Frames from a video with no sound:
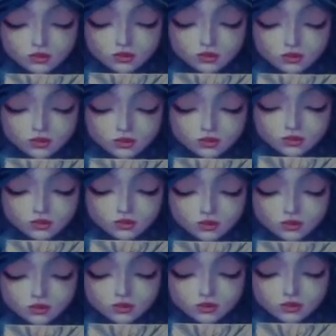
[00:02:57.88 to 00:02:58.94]

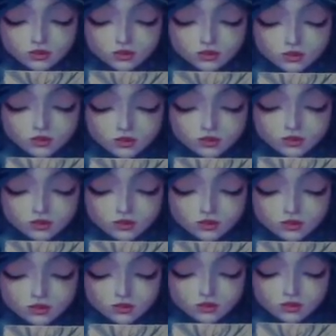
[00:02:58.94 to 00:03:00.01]

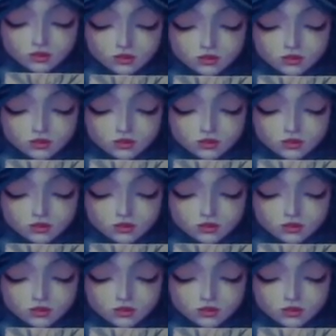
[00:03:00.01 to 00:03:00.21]
No one is speaking in this clip.